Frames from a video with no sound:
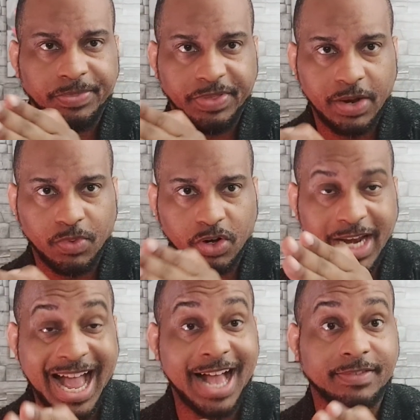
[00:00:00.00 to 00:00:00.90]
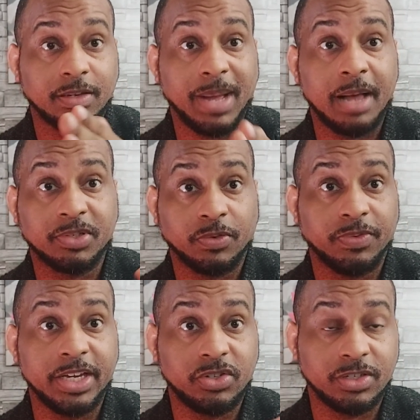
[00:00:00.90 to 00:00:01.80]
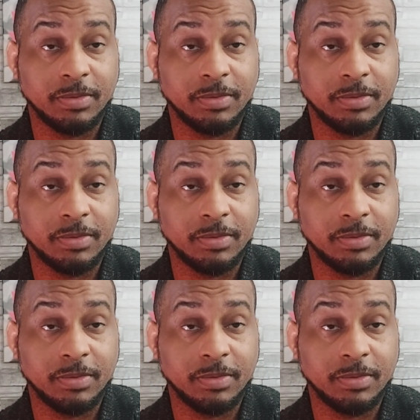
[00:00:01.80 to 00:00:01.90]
then we're going to have some observations